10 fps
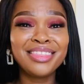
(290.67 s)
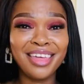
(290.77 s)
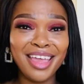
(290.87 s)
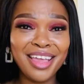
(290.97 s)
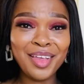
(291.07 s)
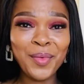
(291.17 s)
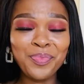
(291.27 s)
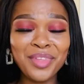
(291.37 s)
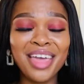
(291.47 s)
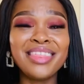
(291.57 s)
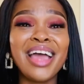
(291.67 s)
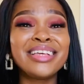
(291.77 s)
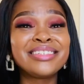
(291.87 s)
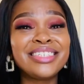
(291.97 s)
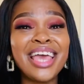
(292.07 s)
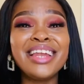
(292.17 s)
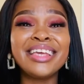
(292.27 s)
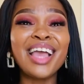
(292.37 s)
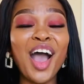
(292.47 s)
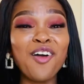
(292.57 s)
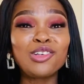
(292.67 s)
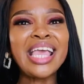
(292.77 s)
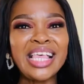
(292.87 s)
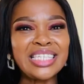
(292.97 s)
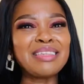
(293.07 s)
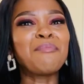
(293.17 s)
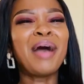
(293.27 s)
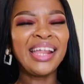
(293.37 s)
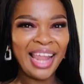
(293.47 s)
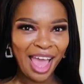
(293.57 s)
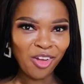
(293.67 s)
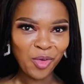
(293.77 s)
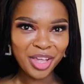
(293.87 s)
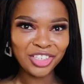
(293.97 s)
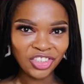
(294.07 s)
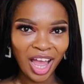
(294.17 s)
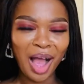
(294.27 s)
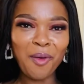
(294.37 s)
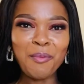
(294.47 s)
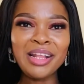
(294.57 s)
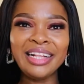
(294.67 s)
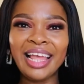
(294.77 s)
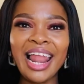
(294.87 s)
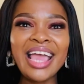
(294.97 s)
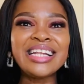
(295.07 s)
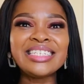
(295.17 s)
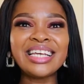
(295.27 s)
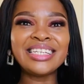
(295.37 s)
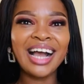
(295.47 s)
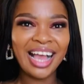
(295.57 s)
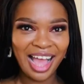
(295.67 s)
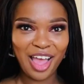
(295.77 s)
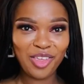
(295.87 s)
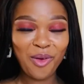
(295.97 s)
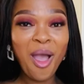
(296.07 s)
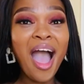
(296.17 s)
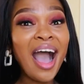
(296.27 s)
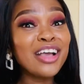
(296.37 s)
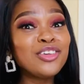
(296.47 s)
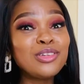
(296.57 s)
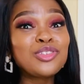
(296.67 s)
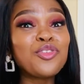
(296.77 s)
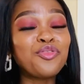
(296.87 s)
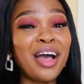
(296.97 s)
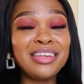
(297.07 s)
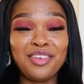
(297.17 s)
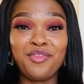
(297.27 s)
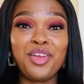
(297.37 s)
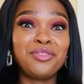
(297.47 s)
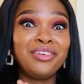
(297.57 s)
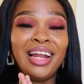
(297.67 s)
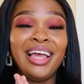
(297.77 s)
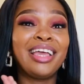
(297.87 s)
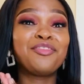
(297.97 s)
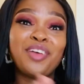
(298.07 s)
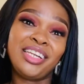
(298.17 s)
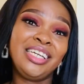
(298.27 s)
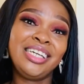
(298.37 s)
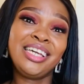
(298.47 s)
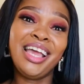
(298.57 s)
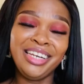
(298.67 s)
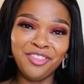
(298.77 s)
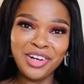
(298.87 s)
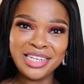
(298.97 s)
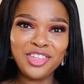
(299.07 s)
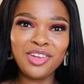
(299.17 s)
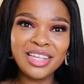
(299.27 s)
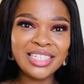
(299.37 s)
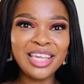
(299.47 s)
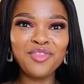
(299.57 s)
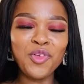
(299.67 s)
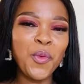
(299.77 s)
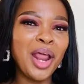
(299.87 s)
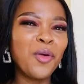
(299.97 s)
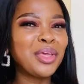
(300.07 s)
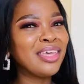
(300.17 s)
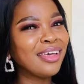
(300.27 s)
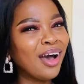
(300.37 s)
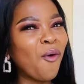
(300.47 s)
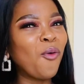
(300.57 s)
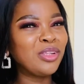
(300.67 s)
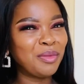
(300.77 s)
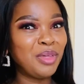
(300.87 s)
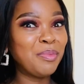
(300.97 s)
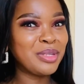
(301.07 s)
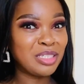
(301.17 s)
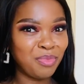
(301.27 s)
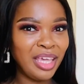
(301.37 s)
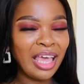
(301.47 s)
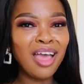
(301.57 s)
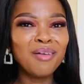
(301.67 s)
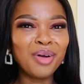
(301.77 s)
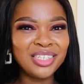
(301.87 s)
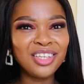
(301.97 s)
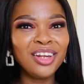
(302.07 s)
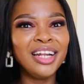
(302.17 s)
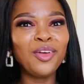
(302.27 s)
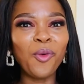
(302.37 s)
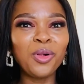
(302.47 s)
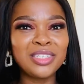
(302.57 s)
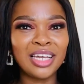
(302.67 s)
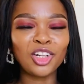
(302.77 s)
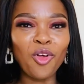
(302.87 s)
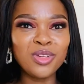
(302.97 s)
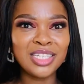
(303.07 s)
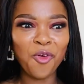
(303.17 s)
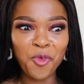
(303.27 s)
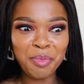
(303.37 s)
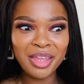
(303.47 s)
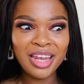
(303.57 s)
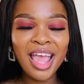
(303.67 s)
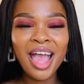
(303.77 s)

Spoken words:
thing that is standing out is my language. Indlela endithetha ngayo. I used to find it very like funny and ridiculous even when I would hear older people speak, particularly older Xhosa women.